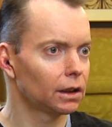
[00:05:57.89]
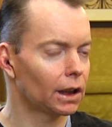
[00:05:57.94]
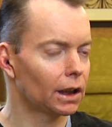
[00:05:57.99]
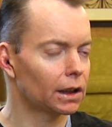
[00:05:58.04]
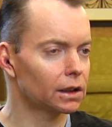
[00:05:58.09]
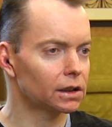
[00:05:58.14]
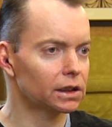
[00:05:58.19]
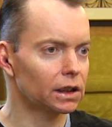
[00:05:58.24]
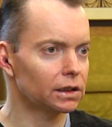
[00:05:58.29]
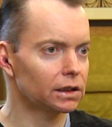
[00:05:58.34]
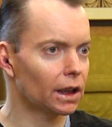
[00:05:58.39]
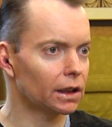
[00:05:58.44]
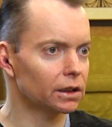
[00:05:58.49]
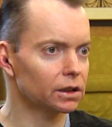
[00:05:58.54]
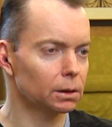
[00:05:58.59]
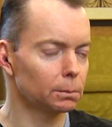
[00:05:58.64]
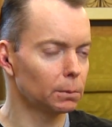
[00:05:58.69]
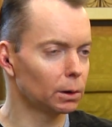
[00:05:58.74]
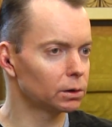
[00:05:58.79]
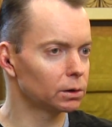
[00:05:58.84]
And I think
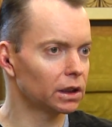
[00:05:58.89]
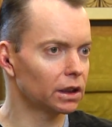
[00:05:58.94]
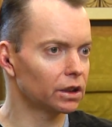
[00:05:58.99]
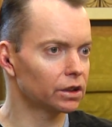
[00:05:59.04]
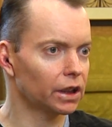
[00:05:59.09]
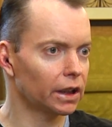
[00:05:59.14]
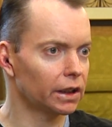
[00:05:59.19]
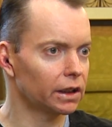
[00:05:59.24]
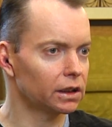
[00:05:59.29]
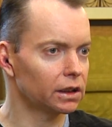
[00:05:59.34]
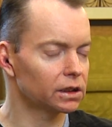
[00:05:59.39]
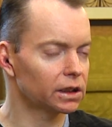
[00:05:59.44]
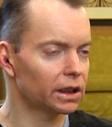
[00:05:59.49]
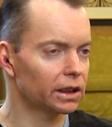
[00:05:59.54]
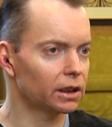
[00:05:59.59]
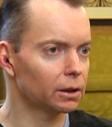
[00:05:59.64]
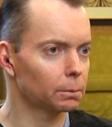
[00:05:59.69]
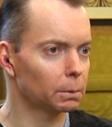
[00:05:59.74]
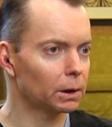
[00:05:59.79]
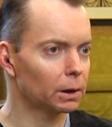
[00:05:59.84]
that's the most exciting
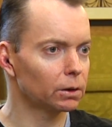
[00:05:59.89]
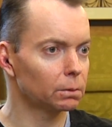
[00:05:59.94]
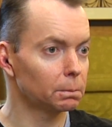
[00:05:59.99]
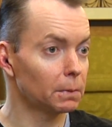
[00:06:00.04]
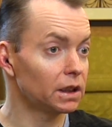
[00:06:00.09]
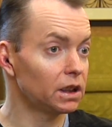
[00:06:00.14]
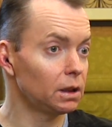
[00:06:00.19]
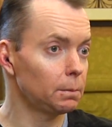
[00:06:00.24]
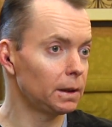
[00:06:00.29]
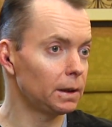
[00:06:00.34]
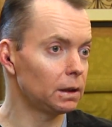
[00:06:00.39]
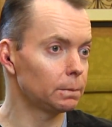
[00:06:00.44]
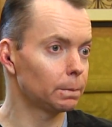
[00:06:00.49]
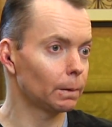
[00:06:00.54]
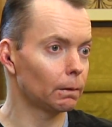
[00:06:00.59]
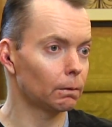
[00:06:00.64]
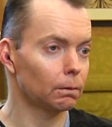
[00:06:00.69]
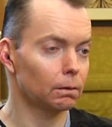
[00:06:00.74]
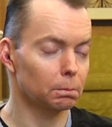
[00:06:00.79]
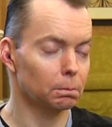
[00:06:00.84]
thing, because many
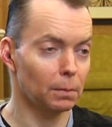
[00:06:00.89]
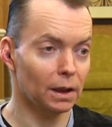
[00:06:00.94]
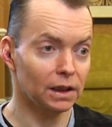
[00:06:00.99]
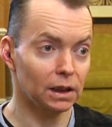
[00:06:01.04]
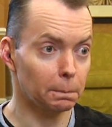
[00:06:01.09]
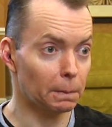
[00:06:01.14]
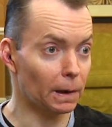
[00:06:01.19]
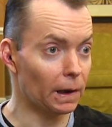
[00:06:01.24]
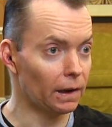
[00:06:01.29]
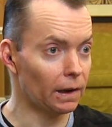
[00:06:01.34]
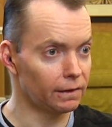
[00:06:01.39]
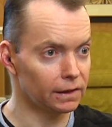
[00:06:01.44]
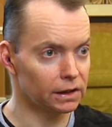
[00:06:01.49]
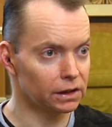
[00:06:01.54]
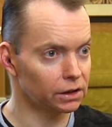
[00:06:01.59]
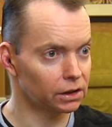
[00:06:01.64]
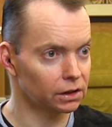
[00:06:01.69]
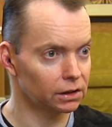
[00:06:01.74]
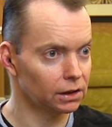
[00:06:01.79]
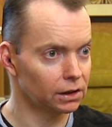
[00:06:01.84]
people, many
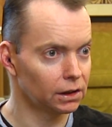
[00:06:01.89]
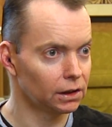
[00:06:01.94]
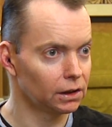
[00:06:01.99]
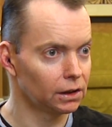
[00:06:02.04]
parents,